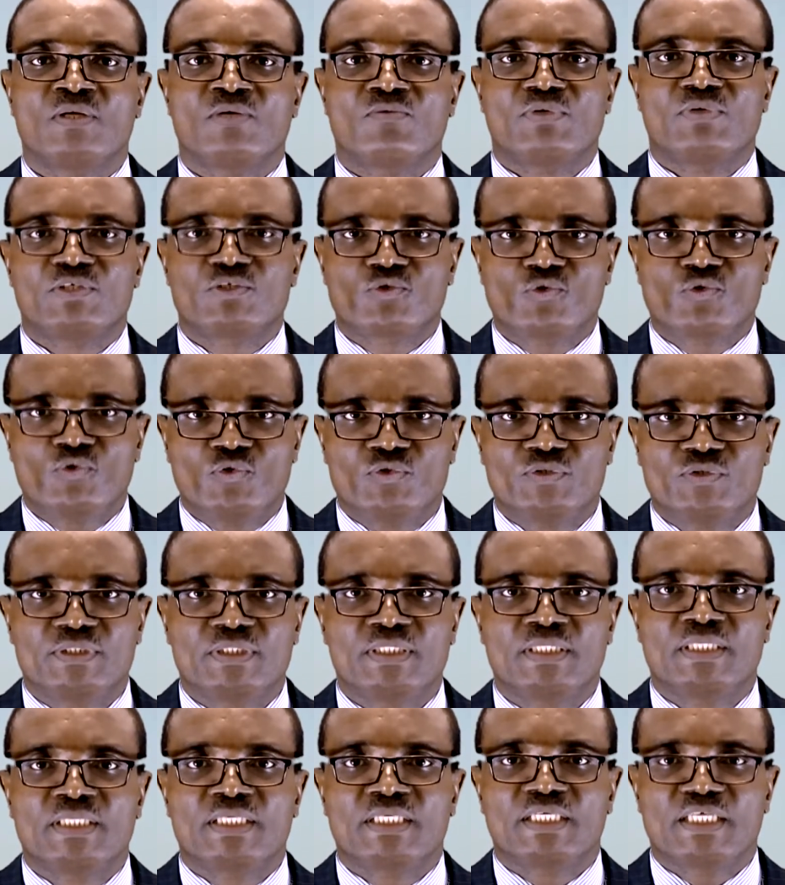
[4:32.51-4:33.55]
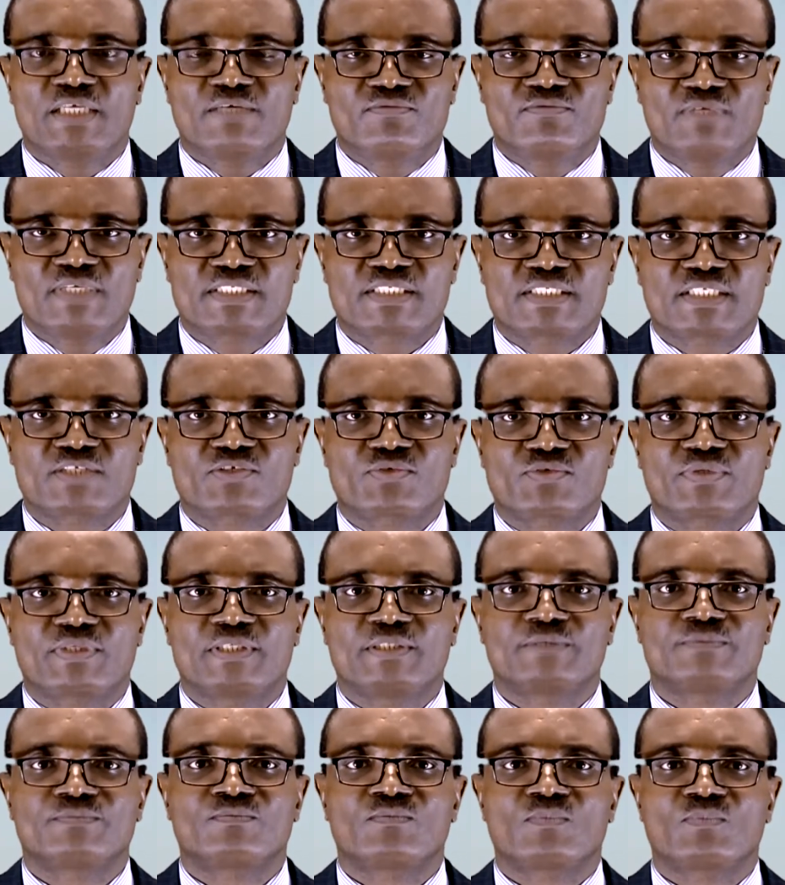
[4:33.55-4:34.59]
which could, if necessary,
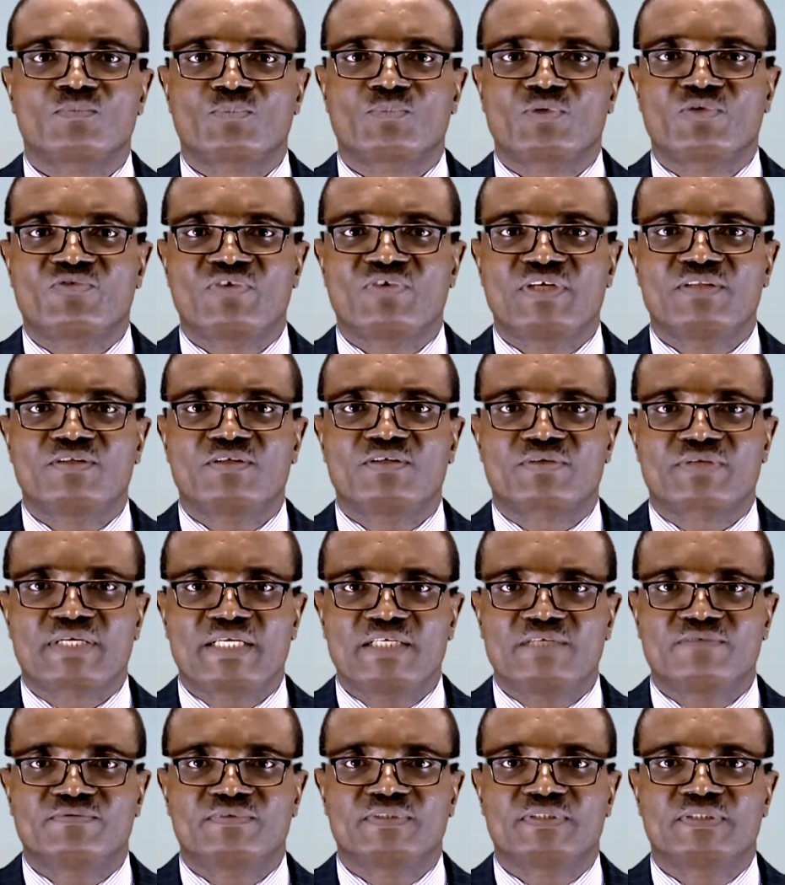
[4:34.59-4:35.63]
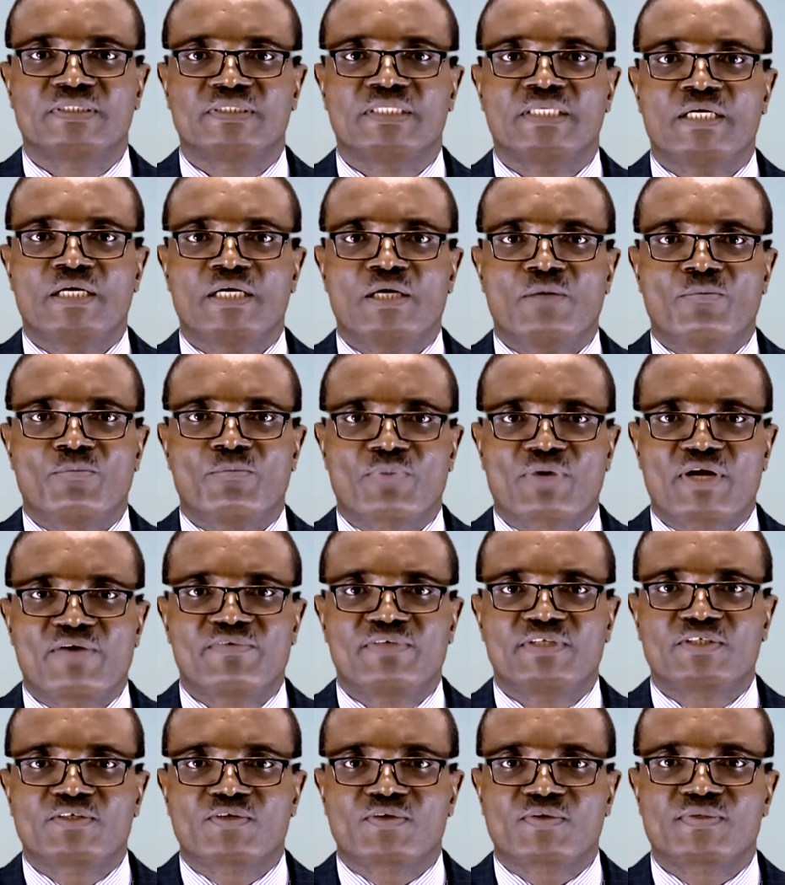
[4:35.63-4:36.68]
prevent the relevant
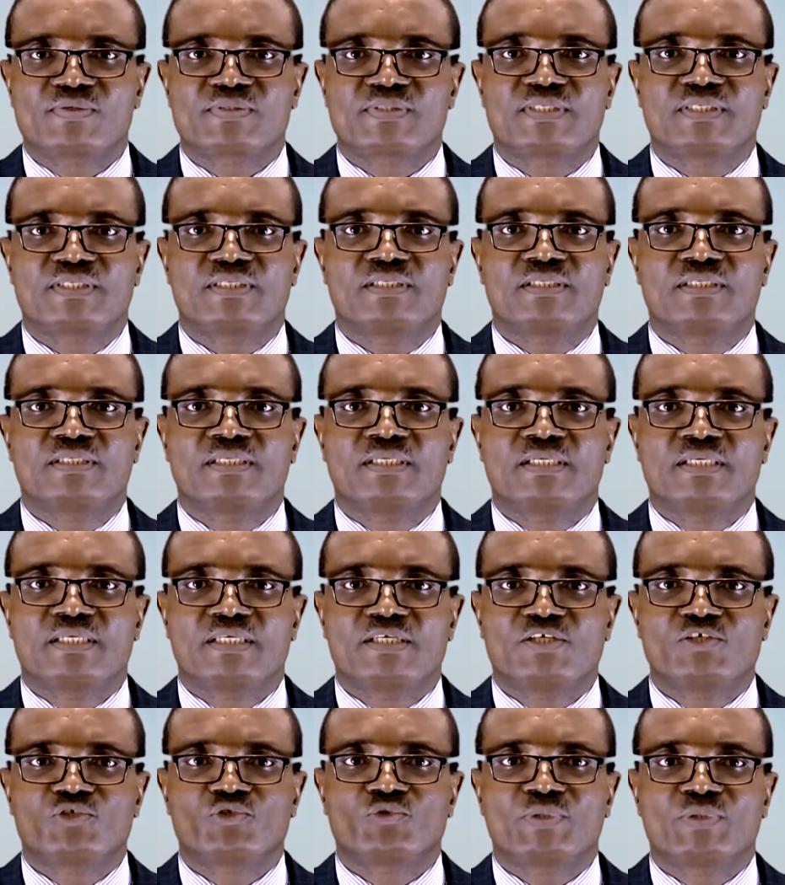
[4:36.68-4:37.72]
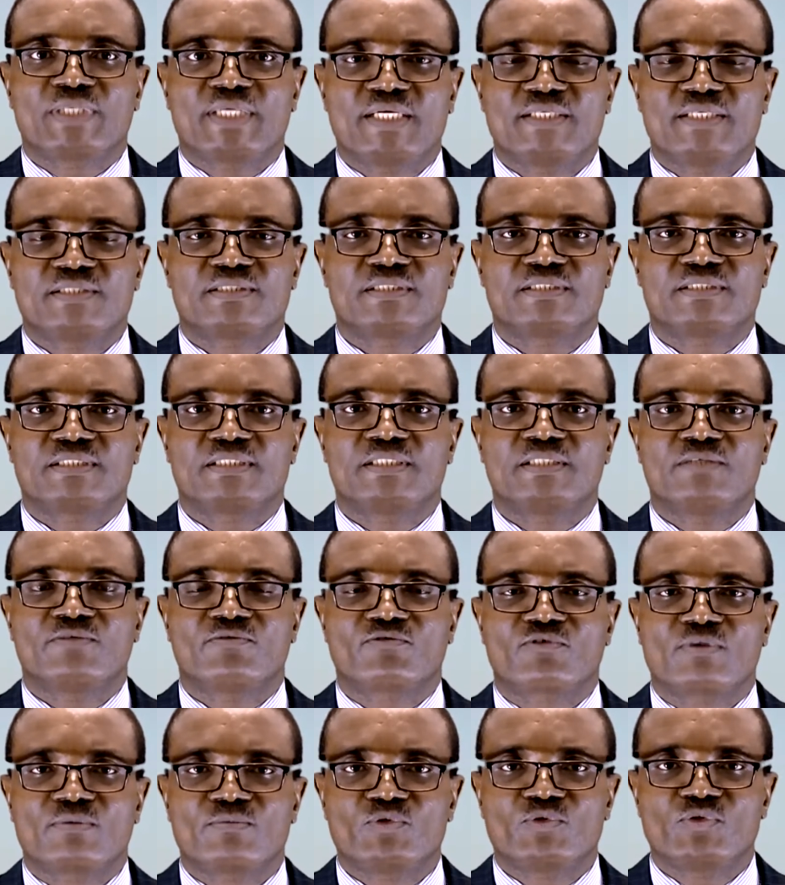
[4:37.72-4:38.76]
private currency issuing entity
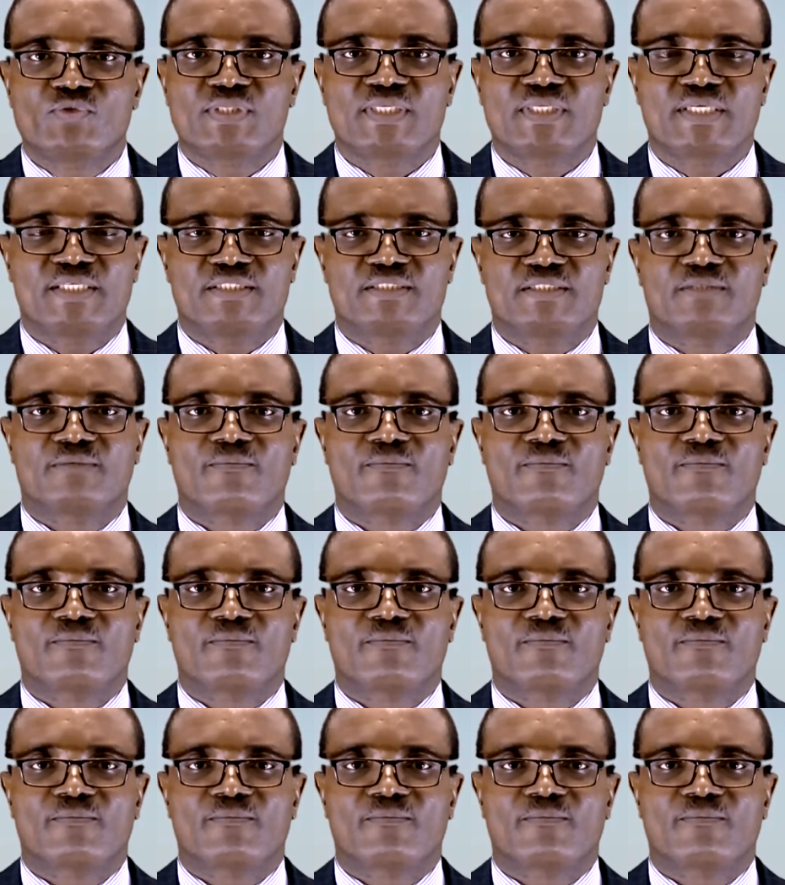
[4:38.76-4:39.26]
from using it.